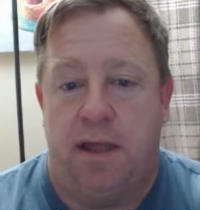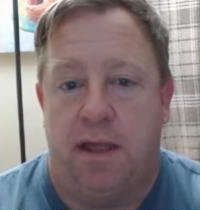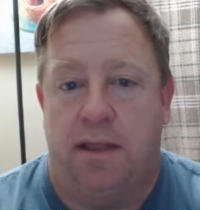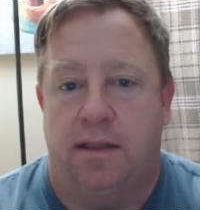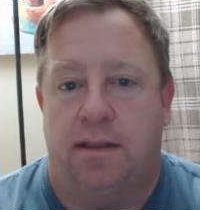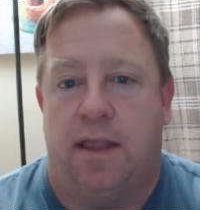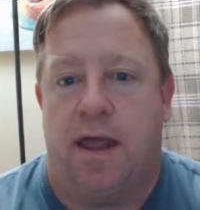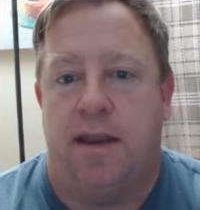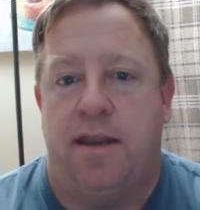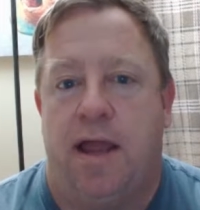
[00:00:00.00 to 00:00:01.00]
a
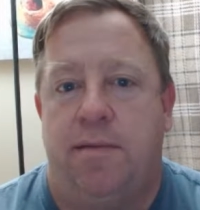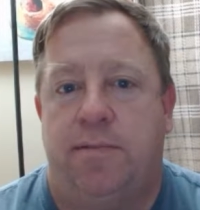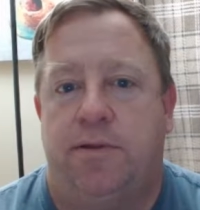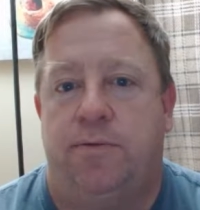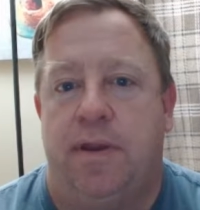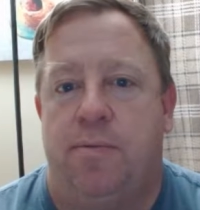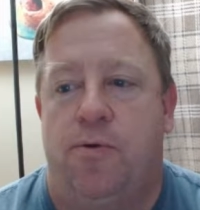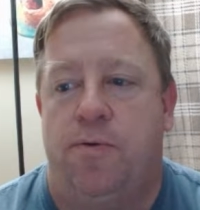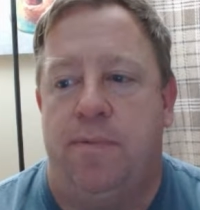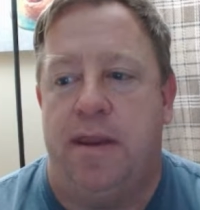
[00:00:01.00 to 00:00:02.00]
lot of times a
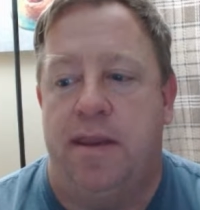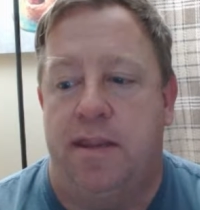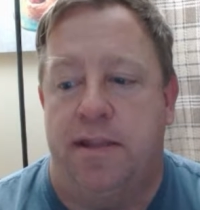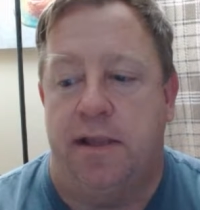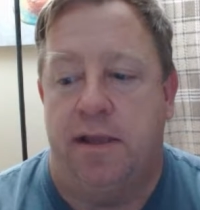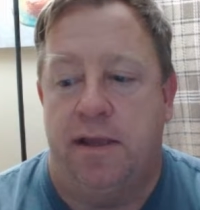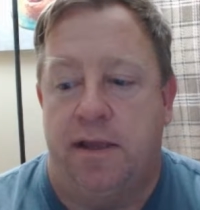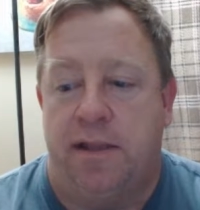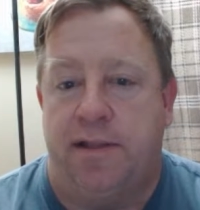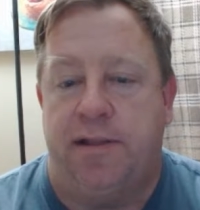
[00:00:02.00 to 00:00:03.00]
reboot means
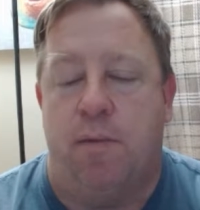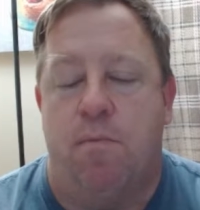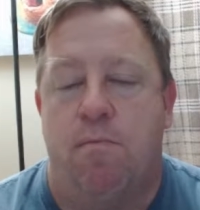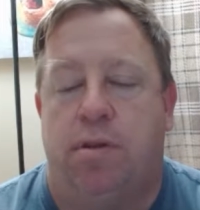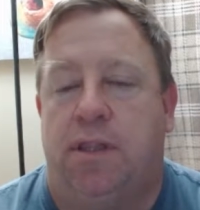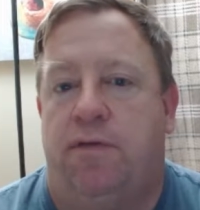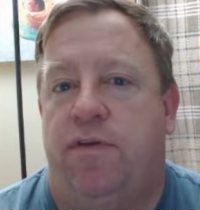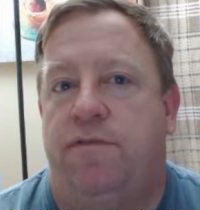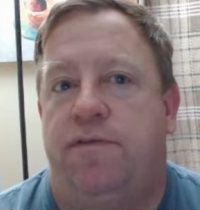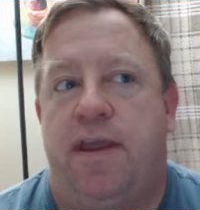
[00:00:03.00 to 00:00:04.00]
some
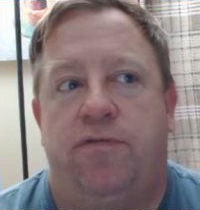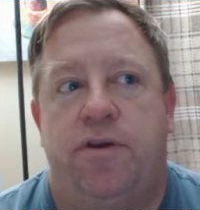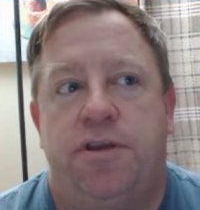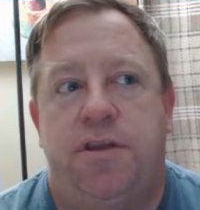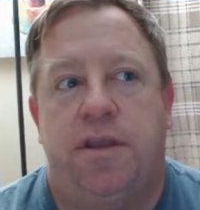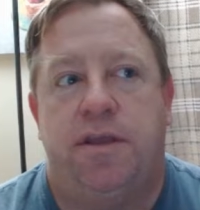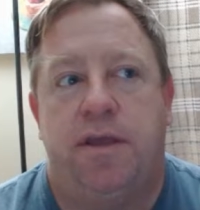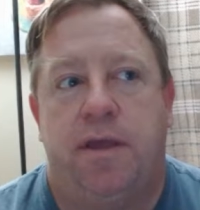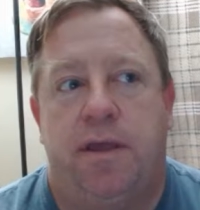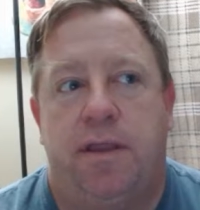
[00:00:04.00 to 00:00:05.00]
beloved favorite
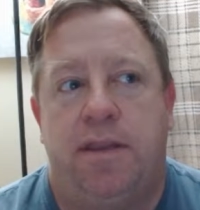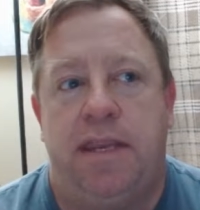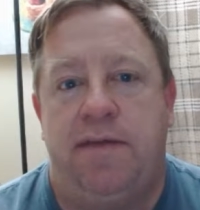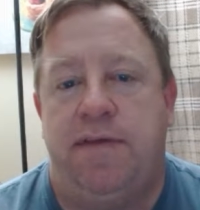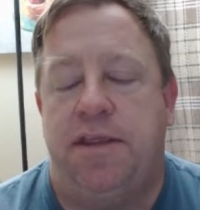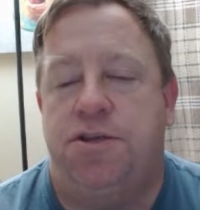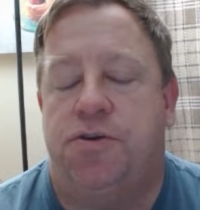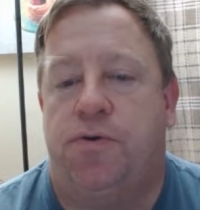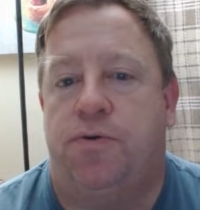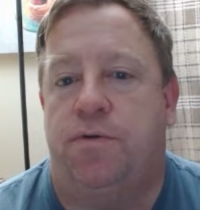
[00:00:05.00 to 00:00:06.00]
TV
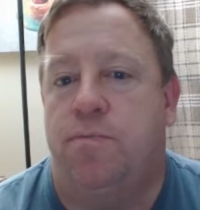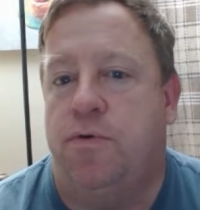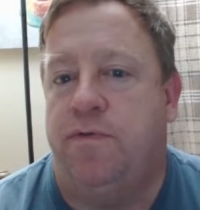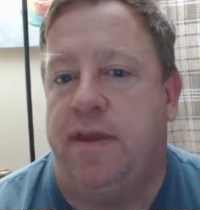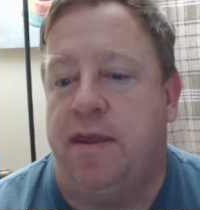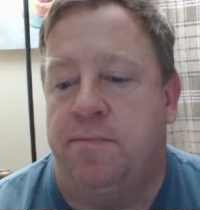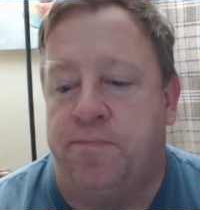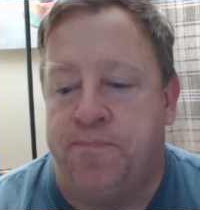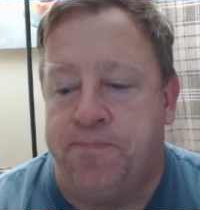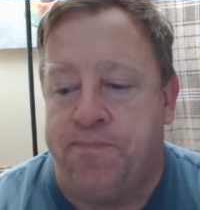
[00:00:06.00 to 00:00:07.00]
show or movie
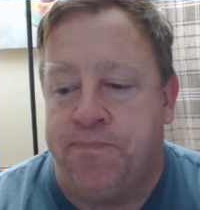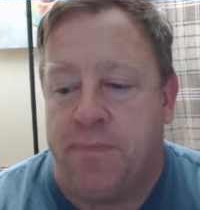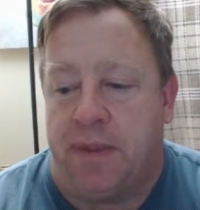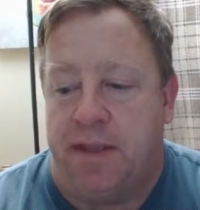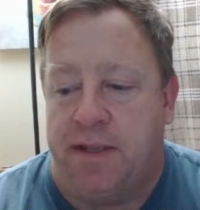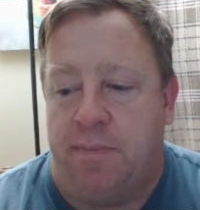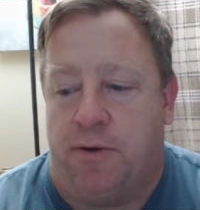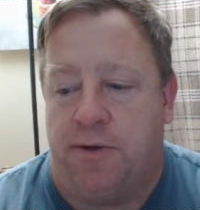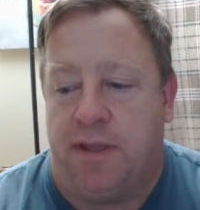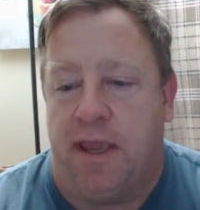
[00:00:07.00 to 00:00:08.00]
is
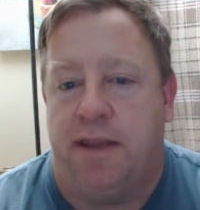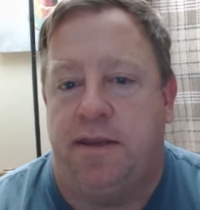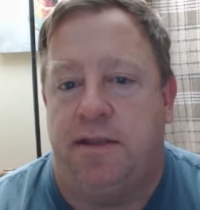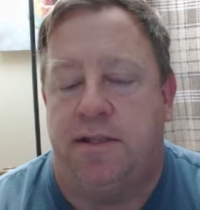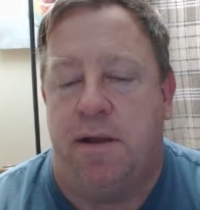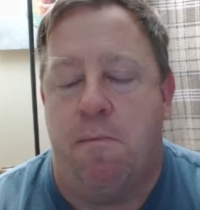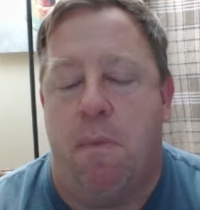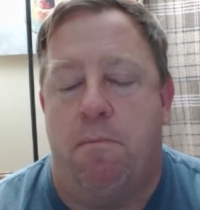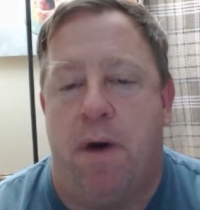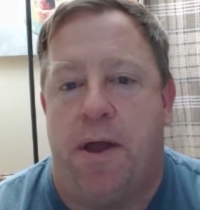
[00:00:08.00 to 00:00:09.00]
about to get
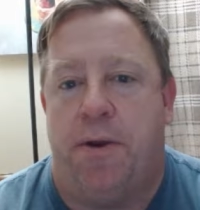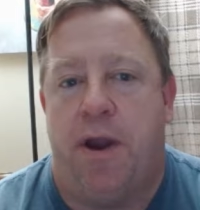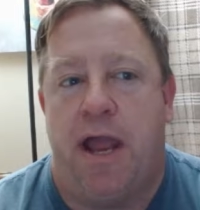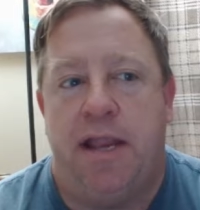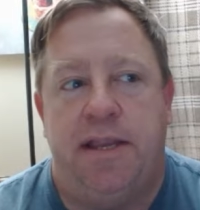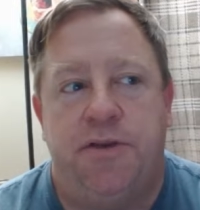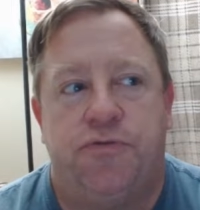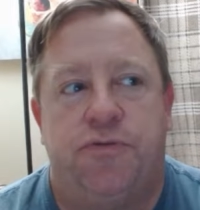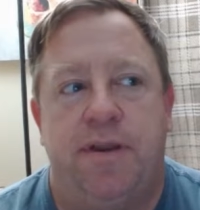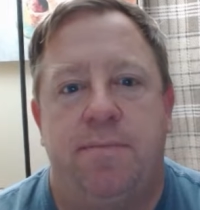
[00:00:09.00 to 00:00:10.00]
some modernizing
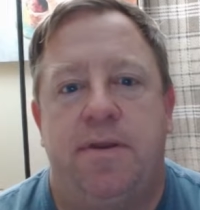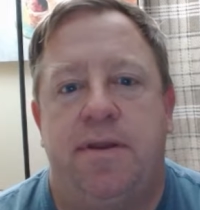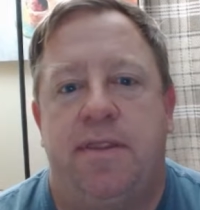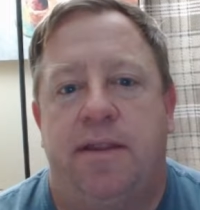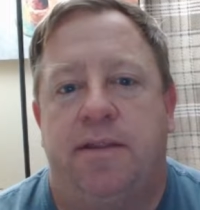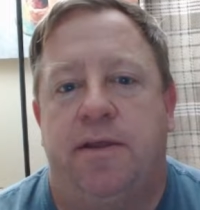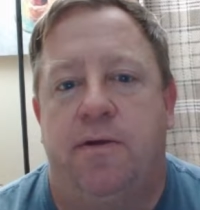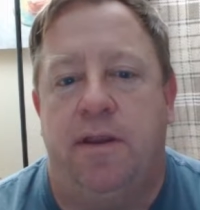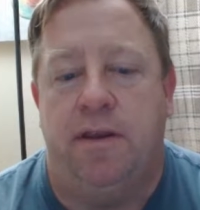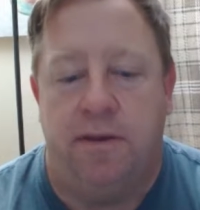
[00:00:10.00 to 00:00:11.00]
treatment that's
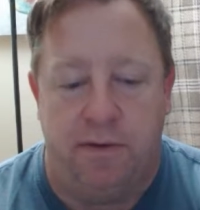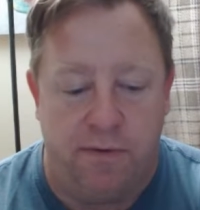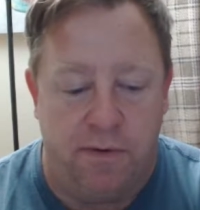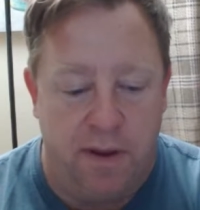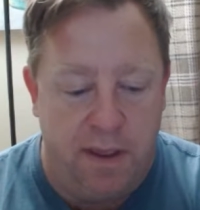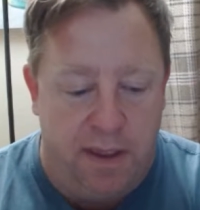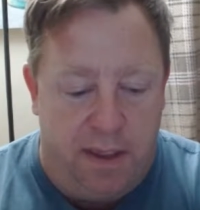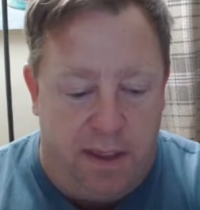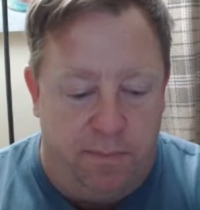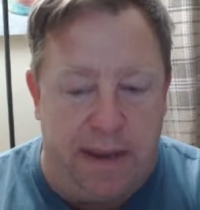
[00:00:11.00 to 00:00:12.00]
going to
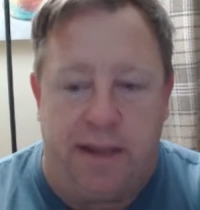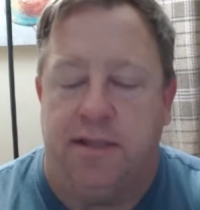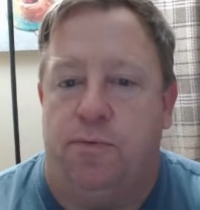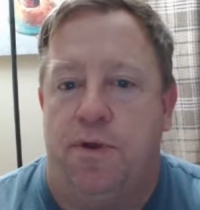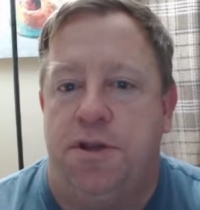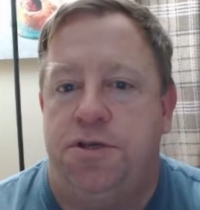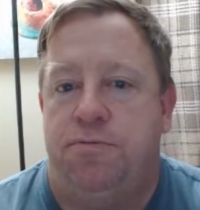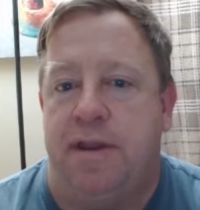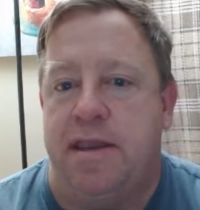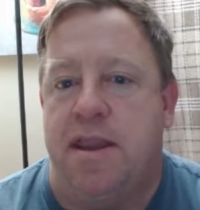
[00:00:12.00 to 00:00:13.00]
make us wish
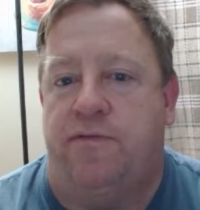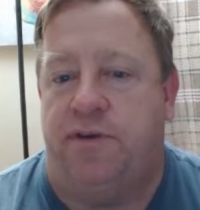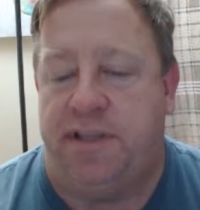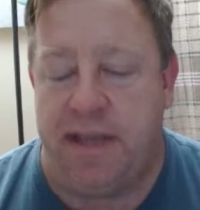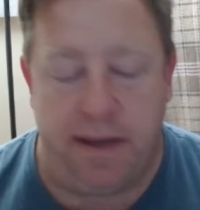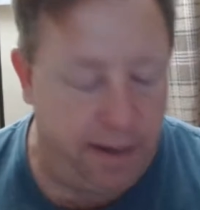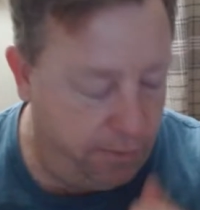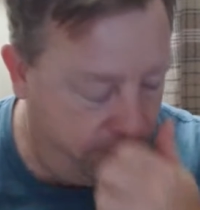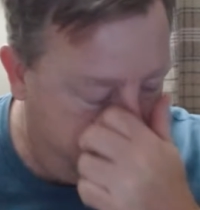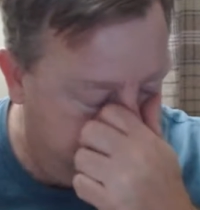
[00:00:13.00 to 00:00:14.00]
we'd never seen the
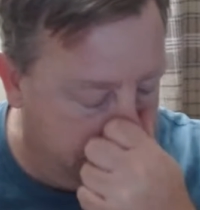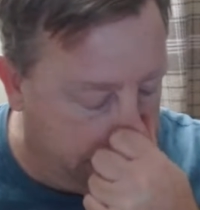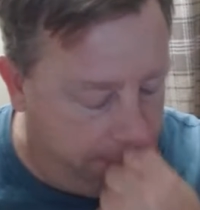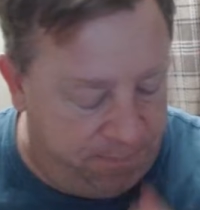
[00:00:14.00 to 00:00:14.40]
original.